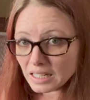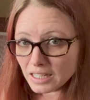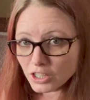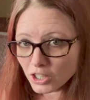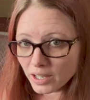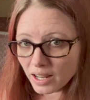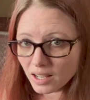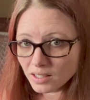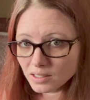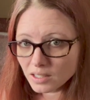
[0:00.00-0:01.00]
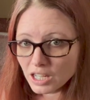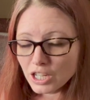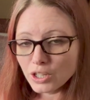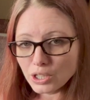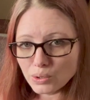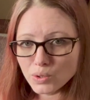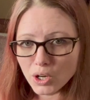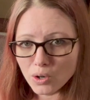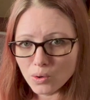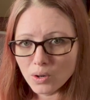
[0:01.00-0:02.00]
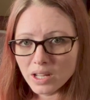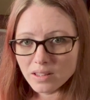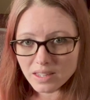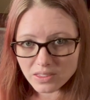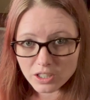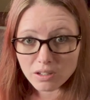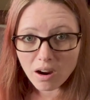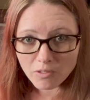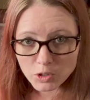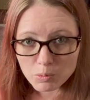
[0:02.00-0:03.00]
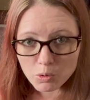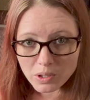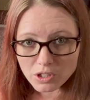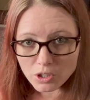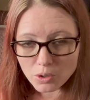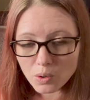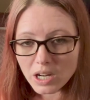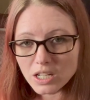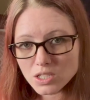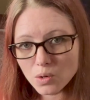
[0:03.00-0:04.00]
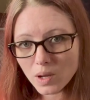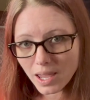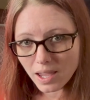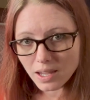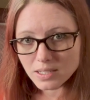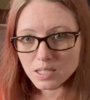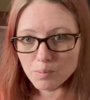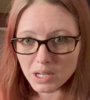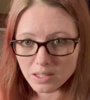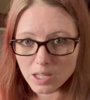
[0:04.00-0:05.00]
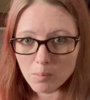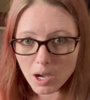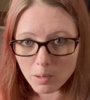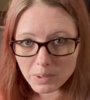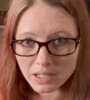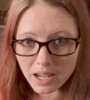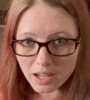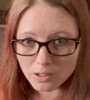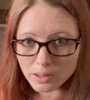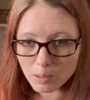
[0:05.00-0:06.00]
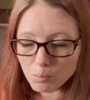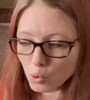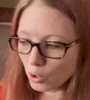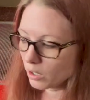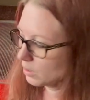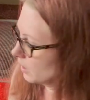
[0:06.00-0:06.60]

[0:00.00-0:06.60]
in your hand, you know that they're comfortable with you, and it's okay to pick them up and handle them more.